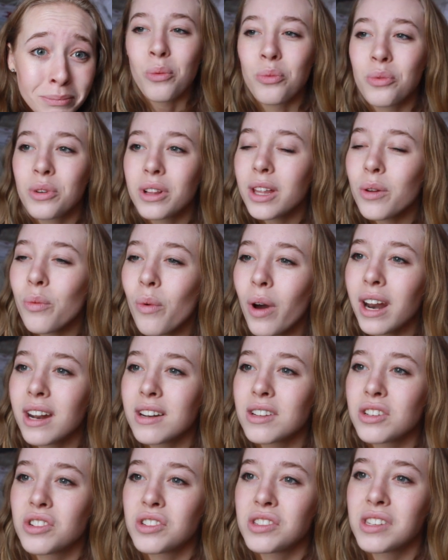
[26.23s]
I really
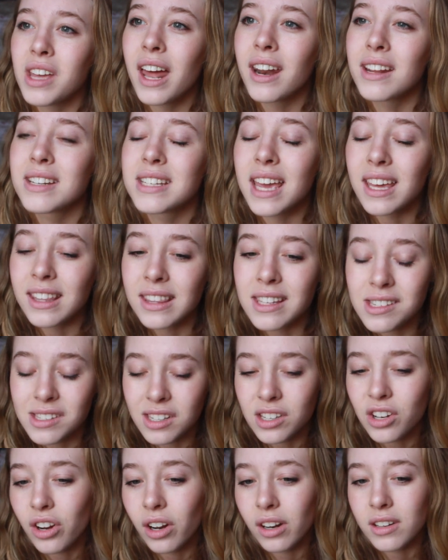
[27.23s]
wanted to just kind of take
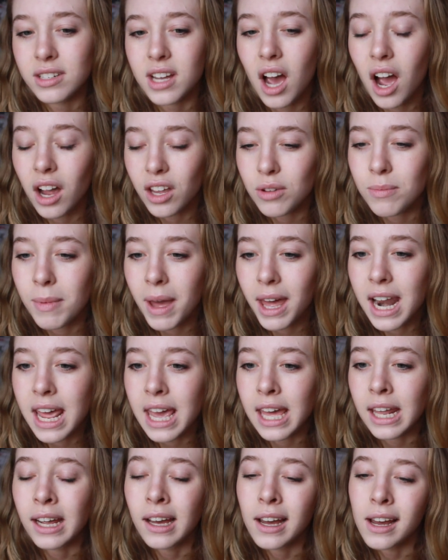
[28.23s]
this year and document
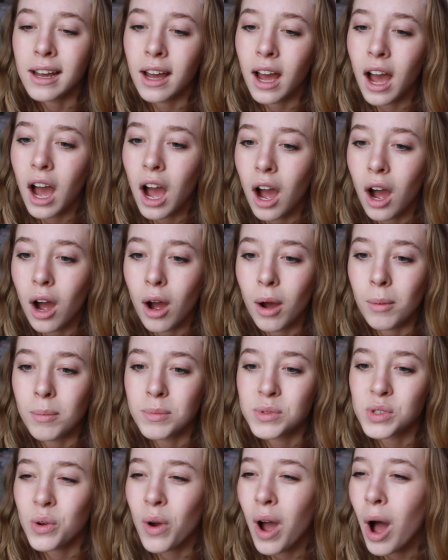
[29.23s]
it.
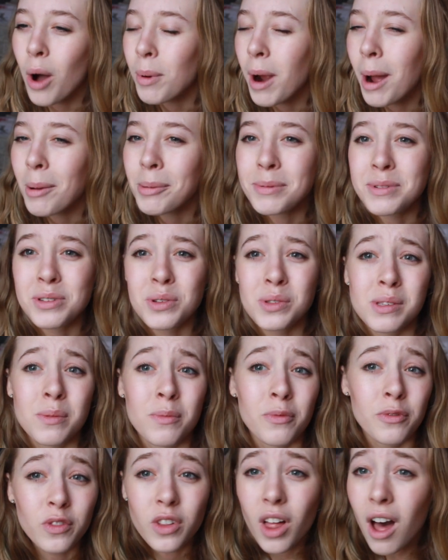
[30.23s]
Um, so I'll probably do
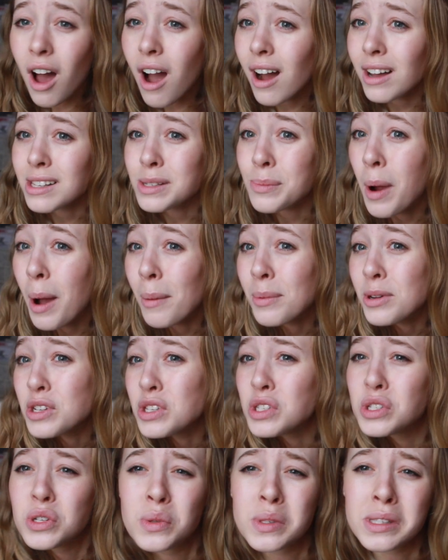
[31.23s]
some vlogs, I'll probably
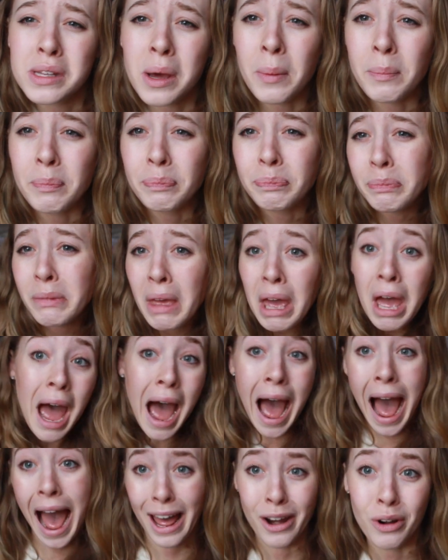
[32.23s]
just do some,
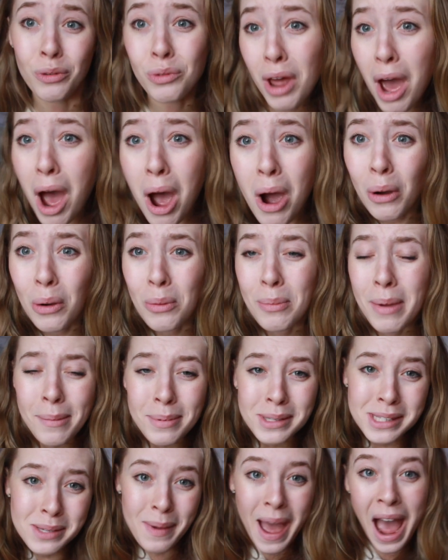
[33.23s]
I don't know,
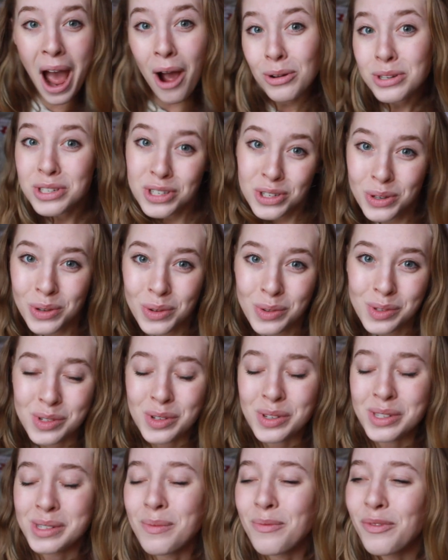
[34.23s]
maybe some how-tos,
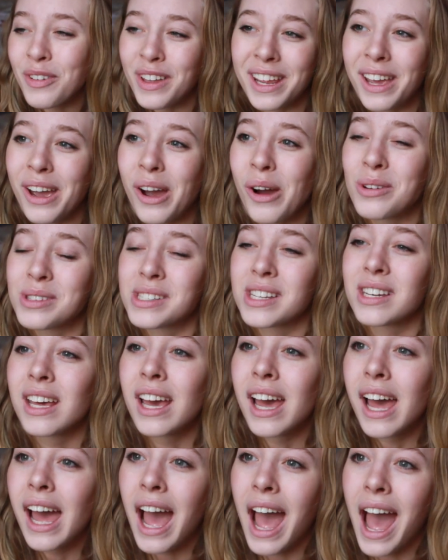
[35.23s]
just some videos, and,
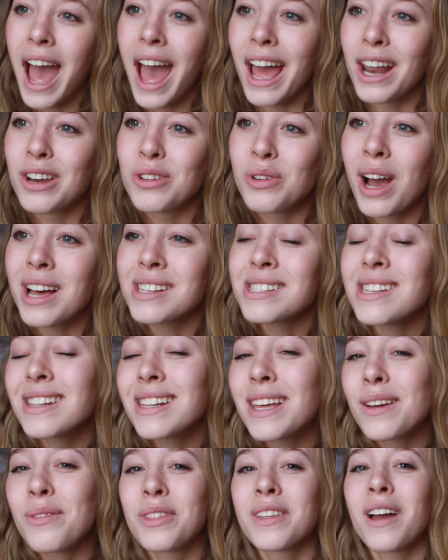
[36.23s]
and you guys can
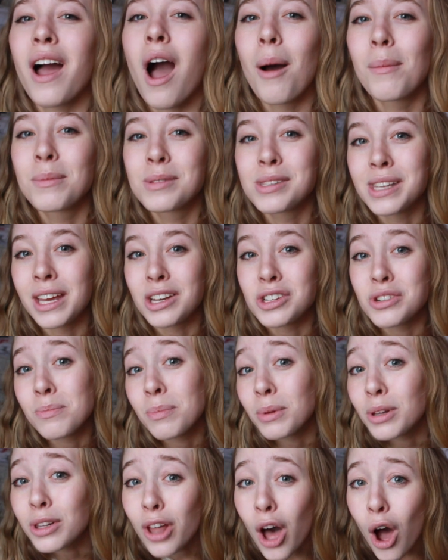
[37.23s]
leave in the comment section
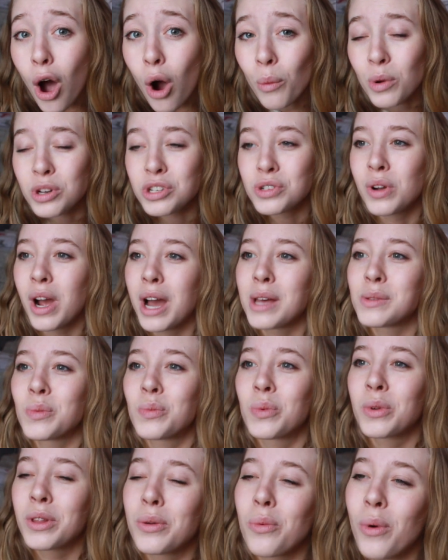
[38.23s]
below what you guys
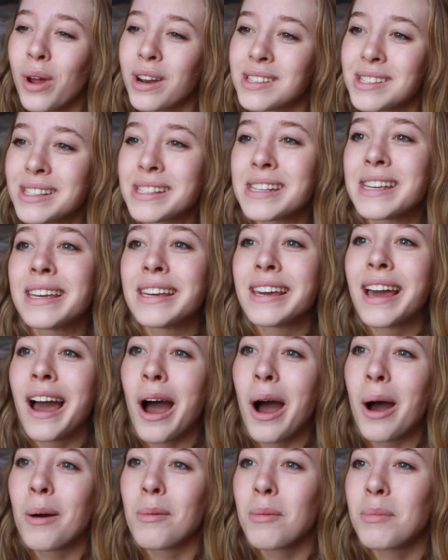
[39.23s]
really want to see.
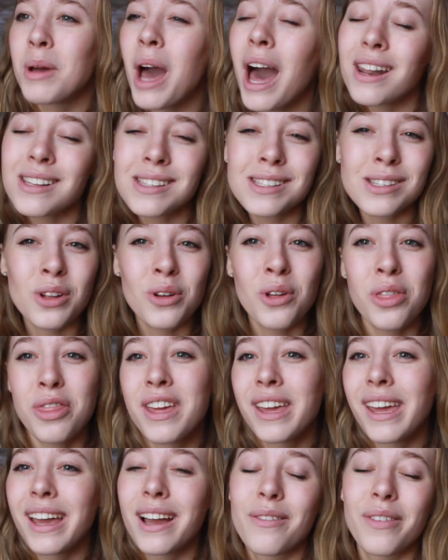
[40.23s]
Um, I'm kind of still
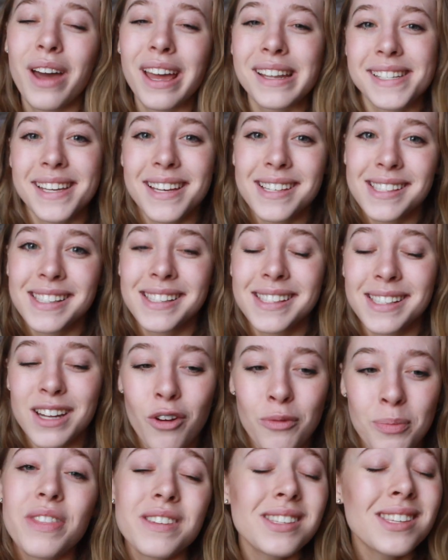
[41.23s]
thinking of ideas and
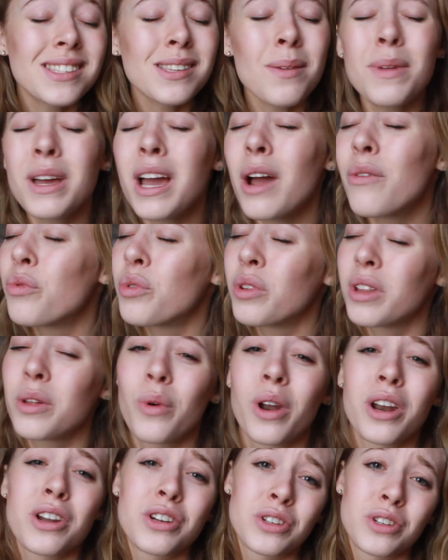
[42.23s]
stuff. This is something I've really
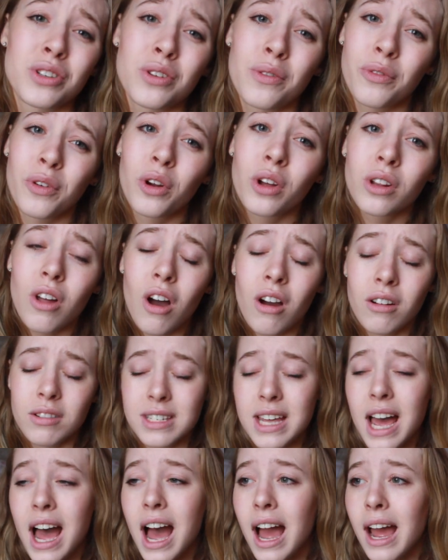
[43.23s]
wanted to do for a long
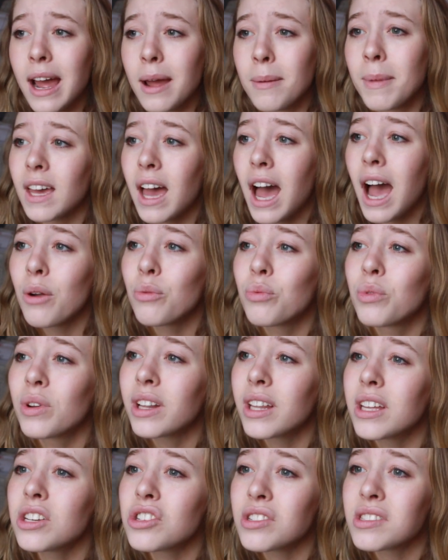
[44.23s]
time. I
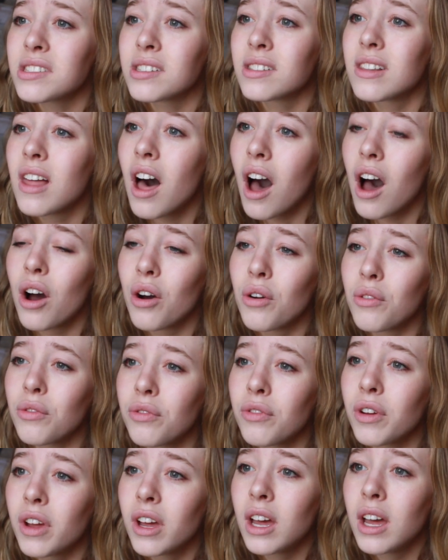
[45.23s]
really just
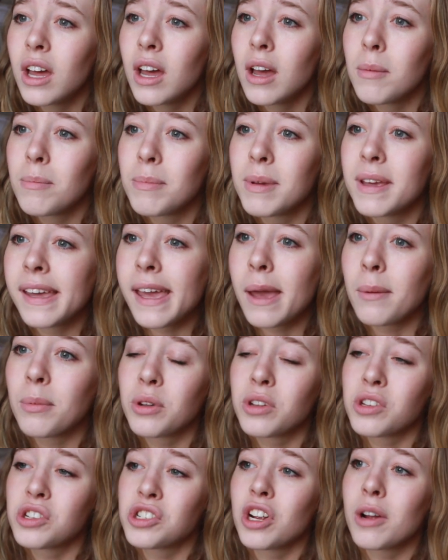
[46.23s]
love being
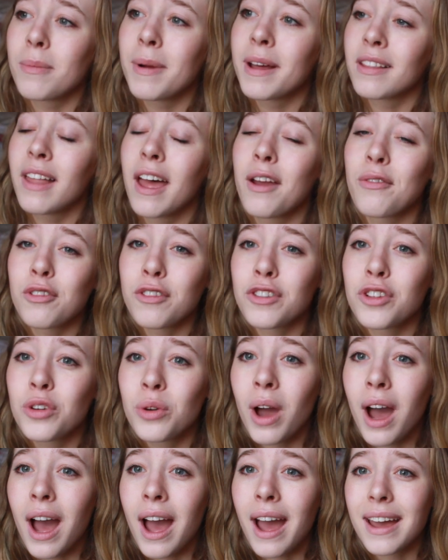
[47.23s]
able to share my life with you
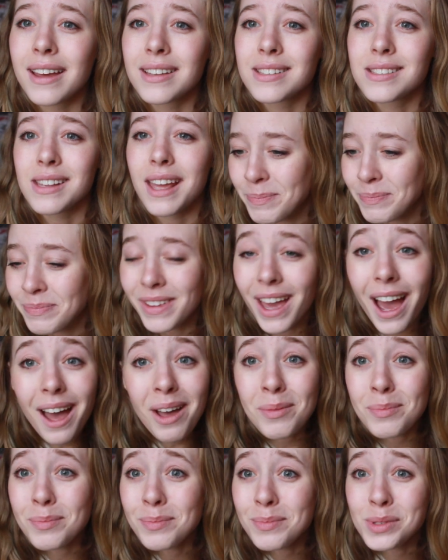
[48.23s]
guys.
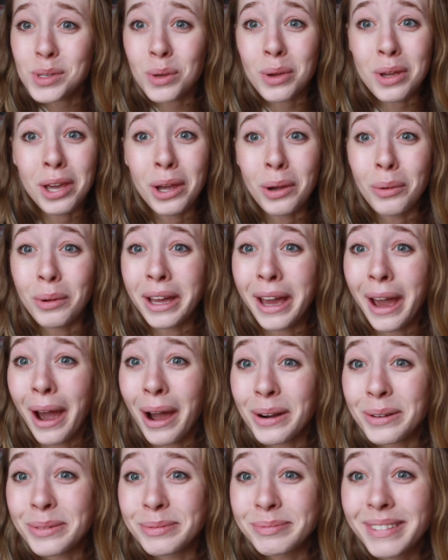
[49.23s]
Yeah, so here we
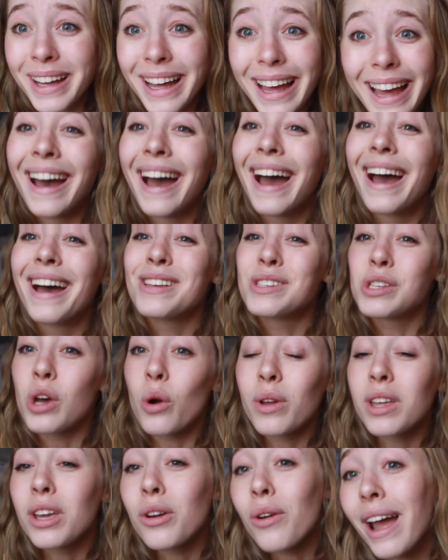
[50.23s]
go.
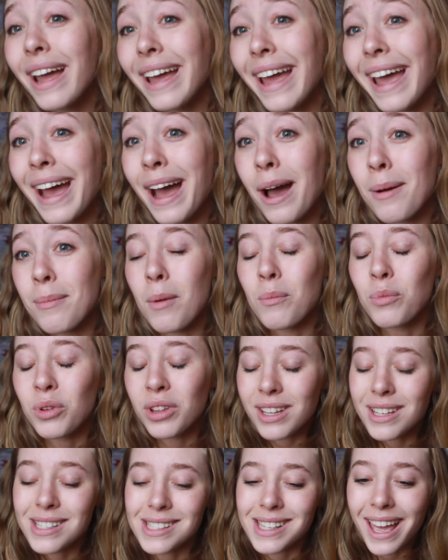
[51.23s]
So here I am. I'm
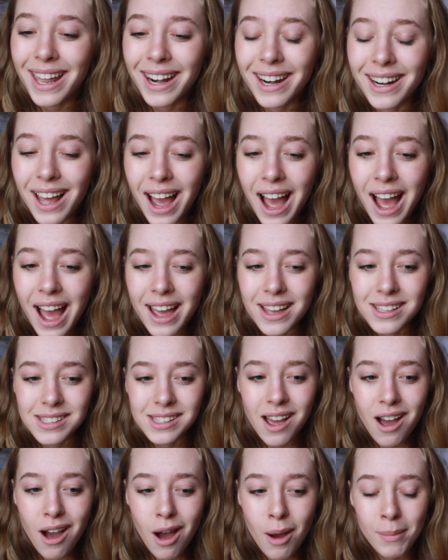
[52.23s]
really excited, guys.
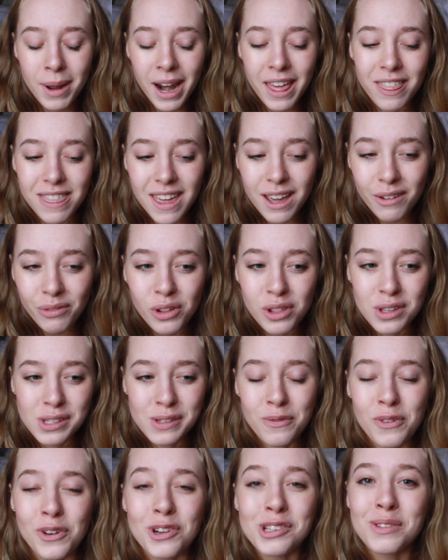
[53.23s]
Um, and I think for
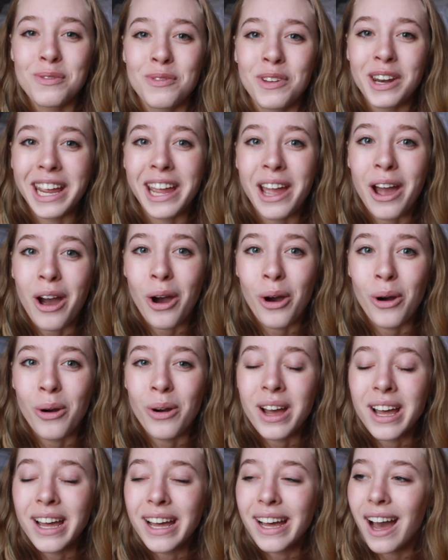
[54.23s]
this first video,
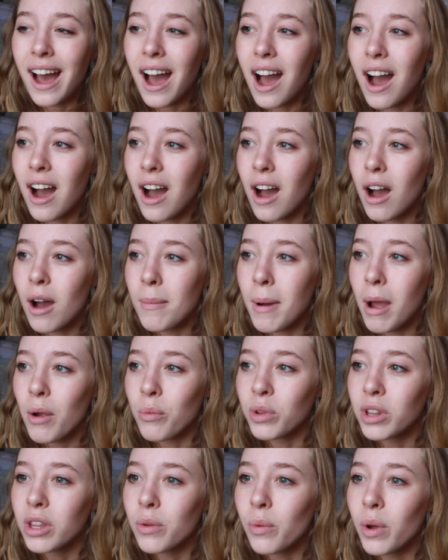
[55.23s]
um, I
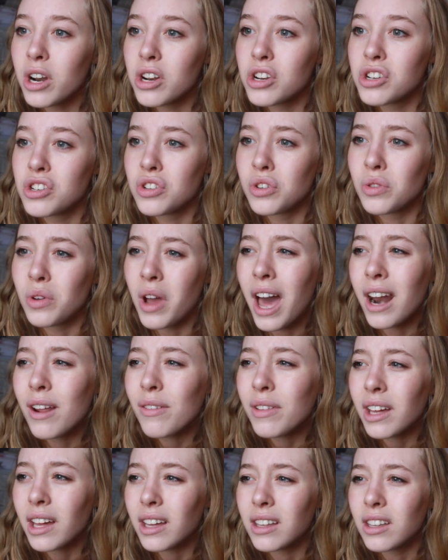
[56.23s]
really wanted to do kind
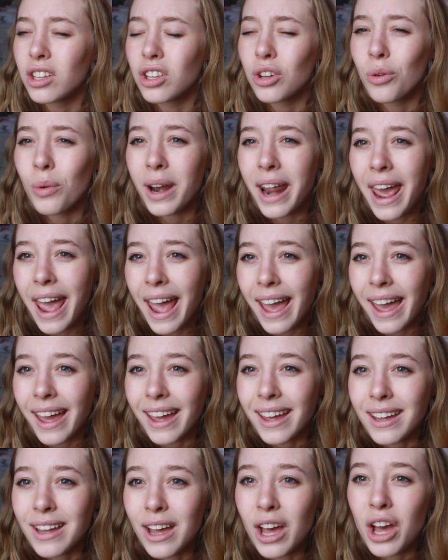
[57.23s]
of like a
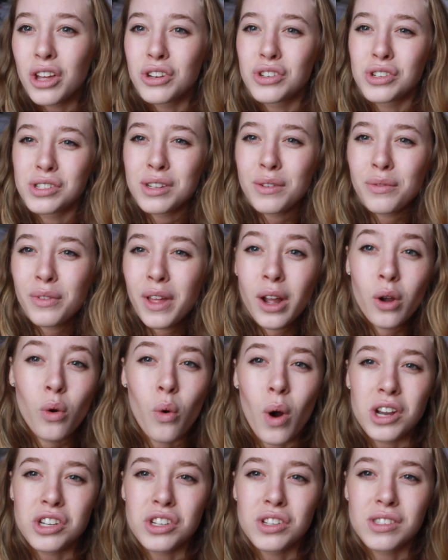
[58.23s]
Q&A, just of like
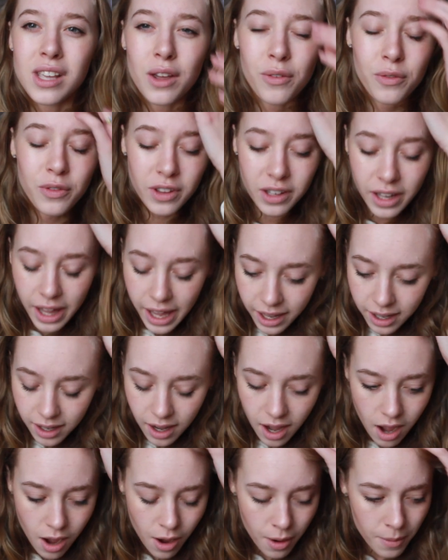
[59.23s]
questions I feel like
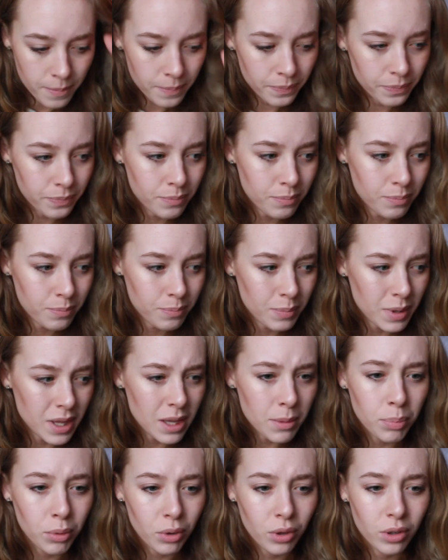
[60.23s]
um,
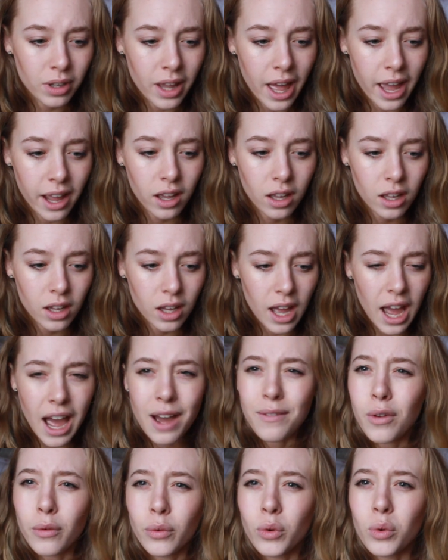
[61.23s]
people like
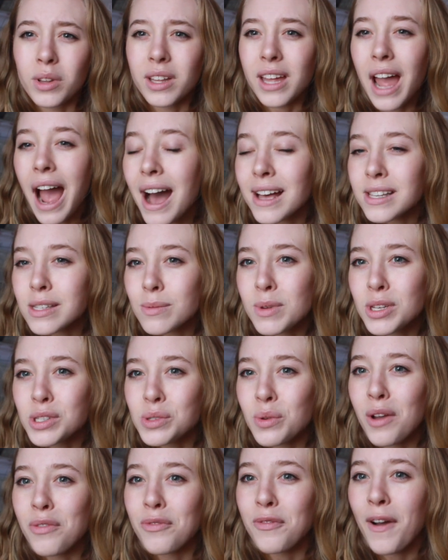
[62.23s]
have never really asked me.
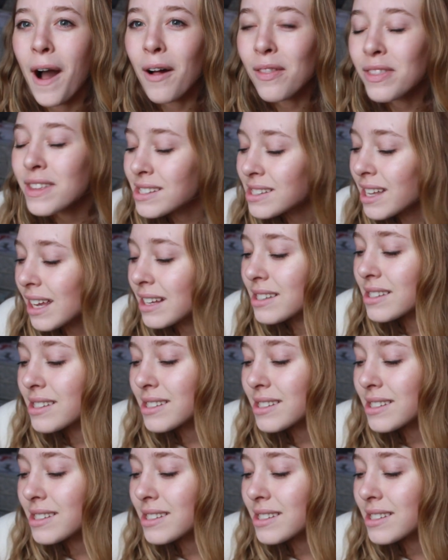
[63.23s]
So I found this like